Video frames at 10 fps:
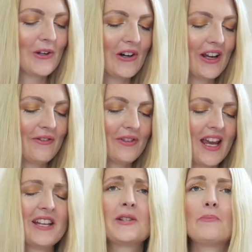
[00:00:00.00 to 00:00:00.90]
you know, if
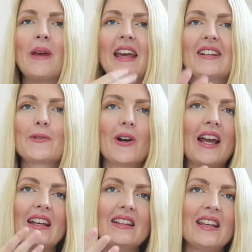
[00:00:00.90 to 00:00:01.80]
they spit or
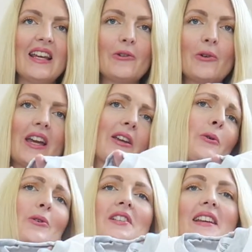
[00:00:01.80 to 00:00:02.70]
anything, you can
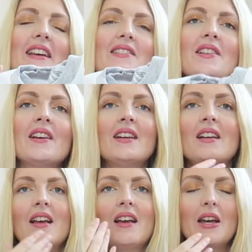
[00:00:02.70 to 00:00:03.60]
use this
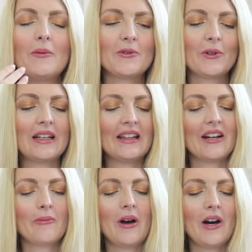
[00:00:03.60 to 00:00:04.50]
to clean
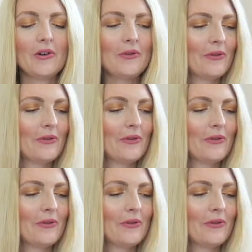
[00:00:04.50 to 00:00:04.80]
their mouth.